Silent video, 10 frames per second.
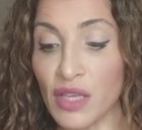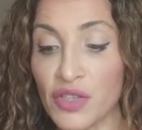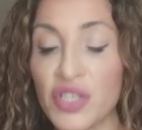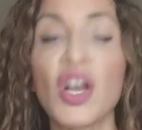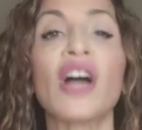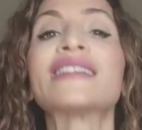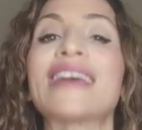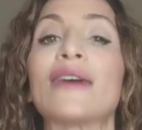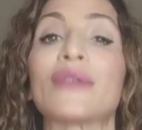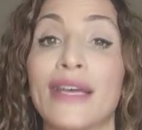just gone
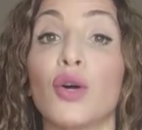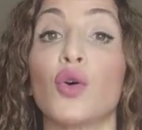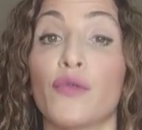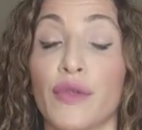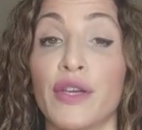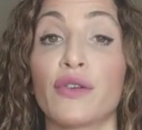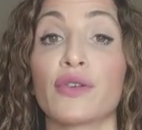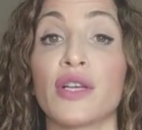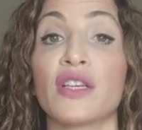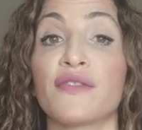downhill over the
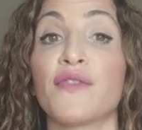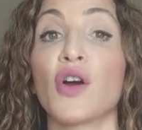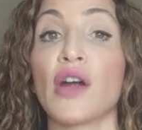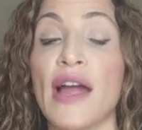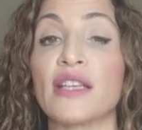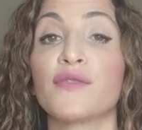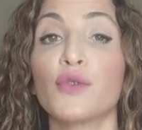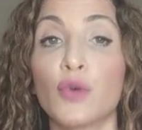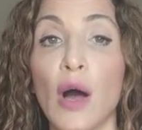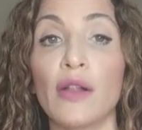years as far as
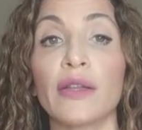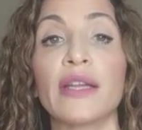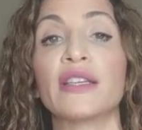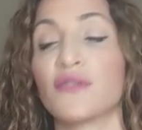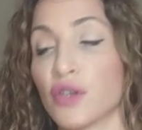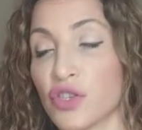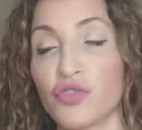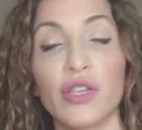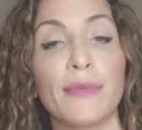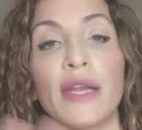food quality, as far as
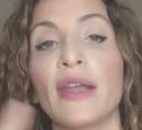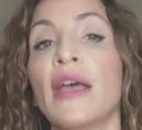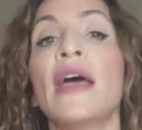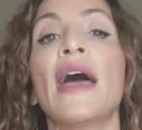treatment,